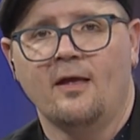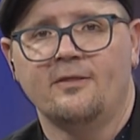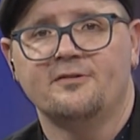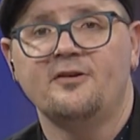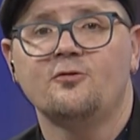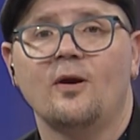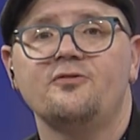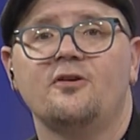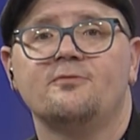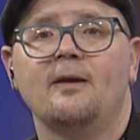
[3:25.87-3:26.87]
The
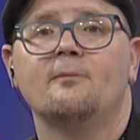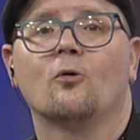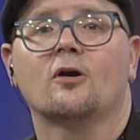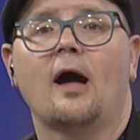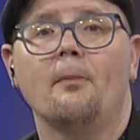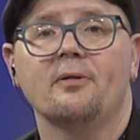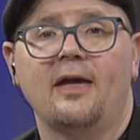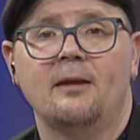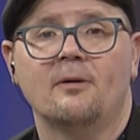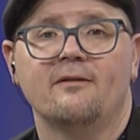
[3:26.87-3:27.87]
situation is made more
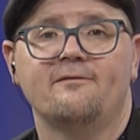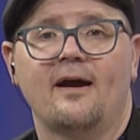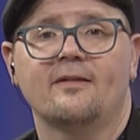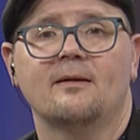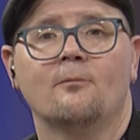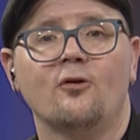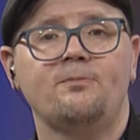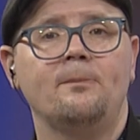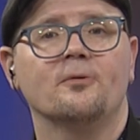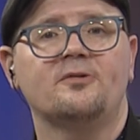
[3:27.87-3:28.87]
complicated by the fact that
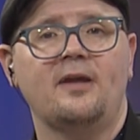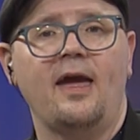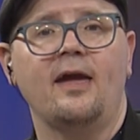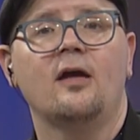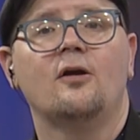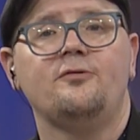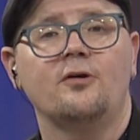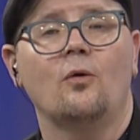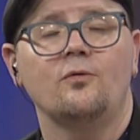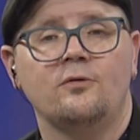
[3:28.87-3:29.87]
most people today
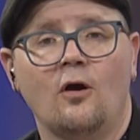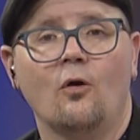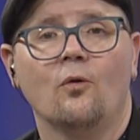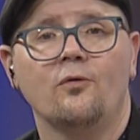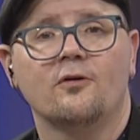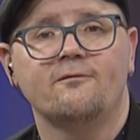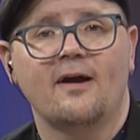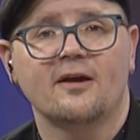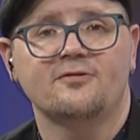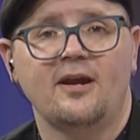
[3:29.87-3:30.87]
don't know their
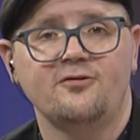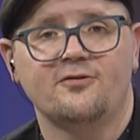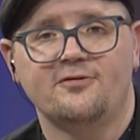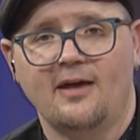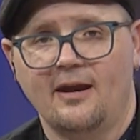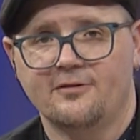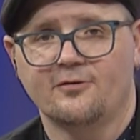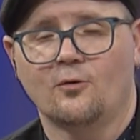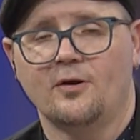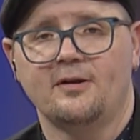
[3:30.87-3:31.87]
vaccination status,
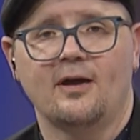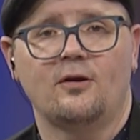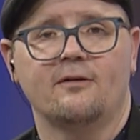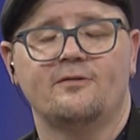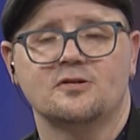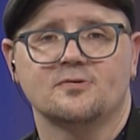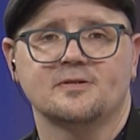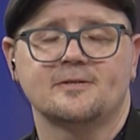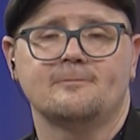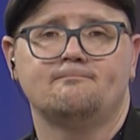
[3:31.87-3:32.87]
according to county
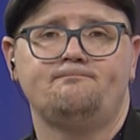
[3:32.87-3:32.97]
officials.